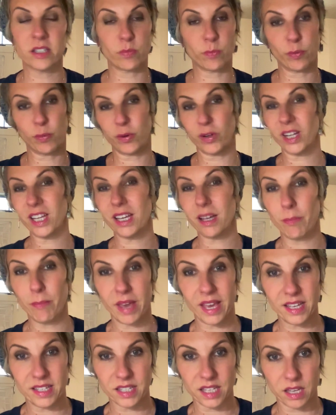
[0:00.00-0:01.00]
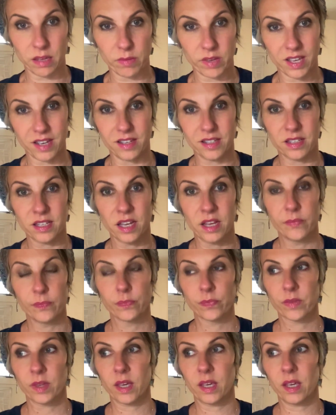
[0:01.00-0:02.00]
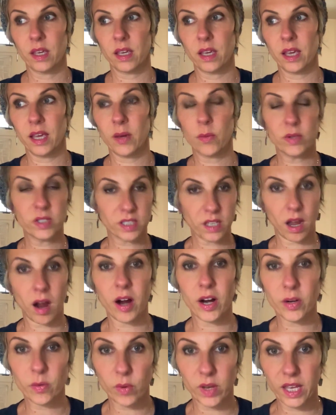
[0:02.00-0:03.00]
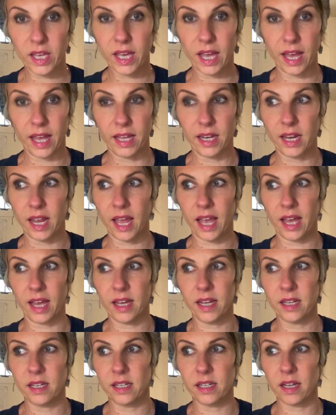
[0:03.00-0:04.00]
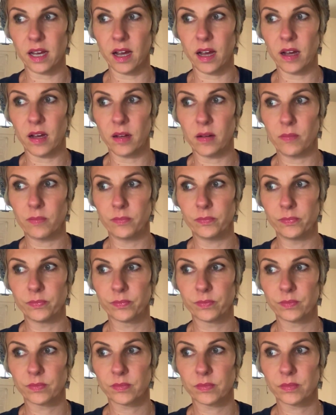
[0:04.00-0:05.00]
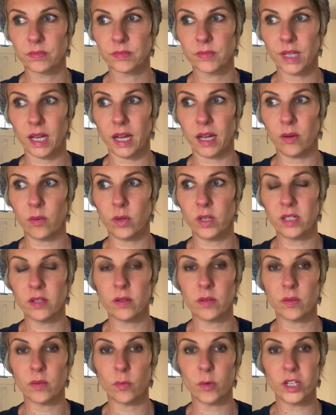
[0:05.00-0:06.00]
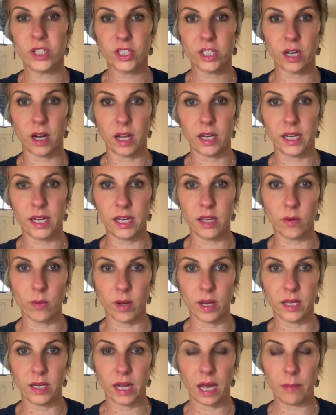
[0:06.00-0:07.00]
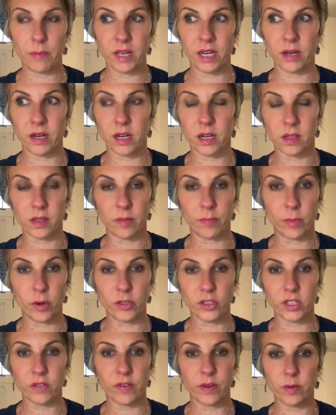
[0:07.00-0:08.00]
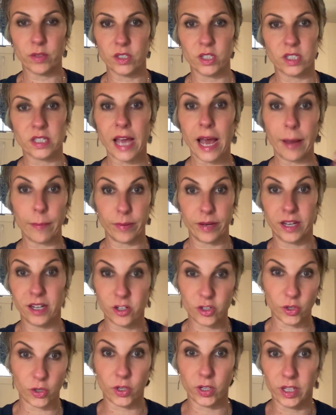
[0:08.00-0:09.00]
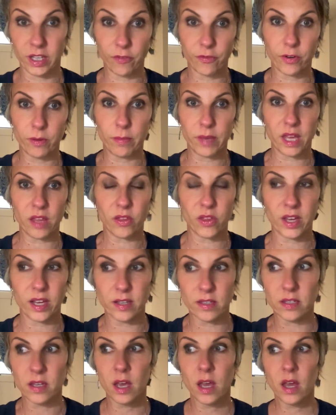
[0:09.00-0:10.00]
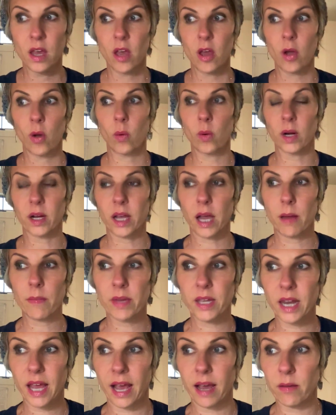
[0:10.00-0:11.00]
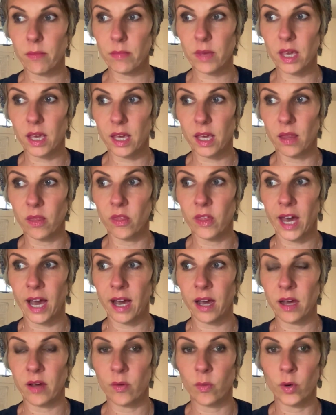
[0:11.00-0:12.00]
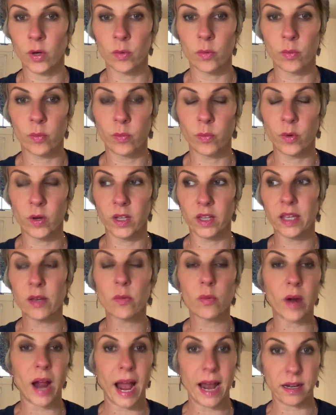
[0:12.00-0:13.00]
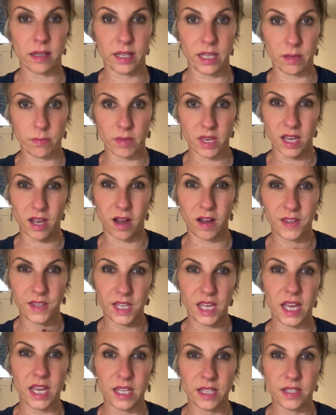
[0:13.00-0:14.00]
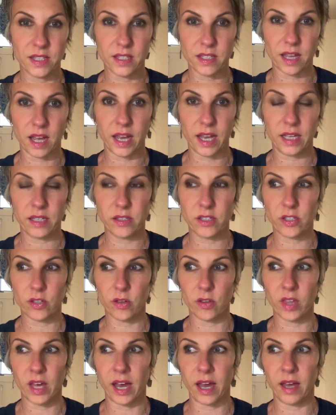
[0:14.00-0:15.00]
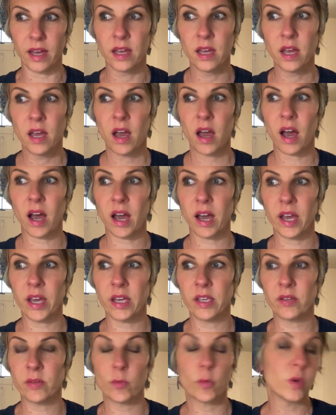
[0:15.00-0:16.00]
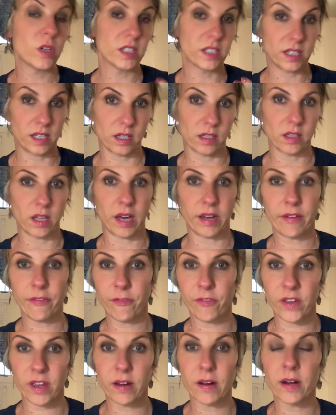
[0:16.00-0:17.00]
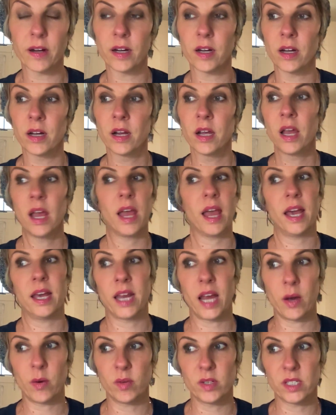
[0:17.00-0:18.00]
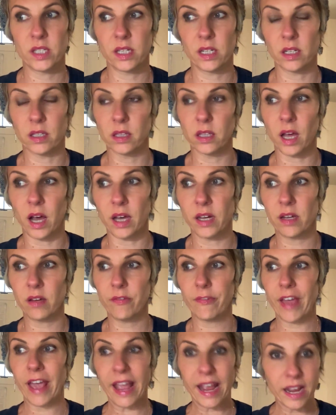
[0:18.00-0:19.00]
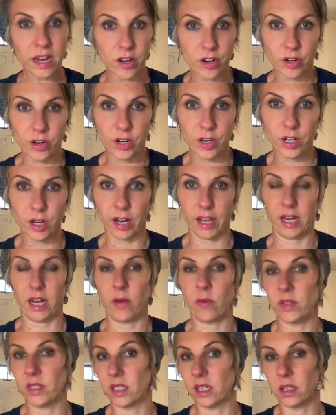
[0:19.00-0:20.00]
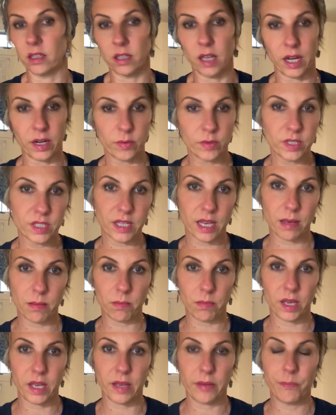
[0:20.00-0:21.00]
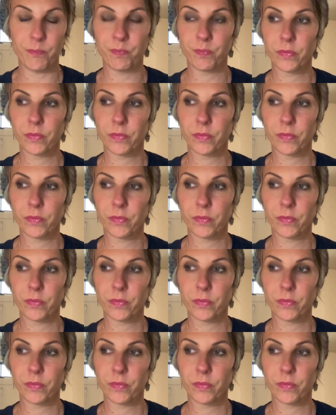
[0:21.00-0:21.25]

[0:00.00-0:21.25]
pretty amazing because it was a hard weekend, and I wouldn't wish it on anyone. I mean, and most of it was just happening internally for me. Things were coming at me that were really rattling me on the inside so that I was in a lot of fear and I was in a lot of anger, and I was in a lot of resentment,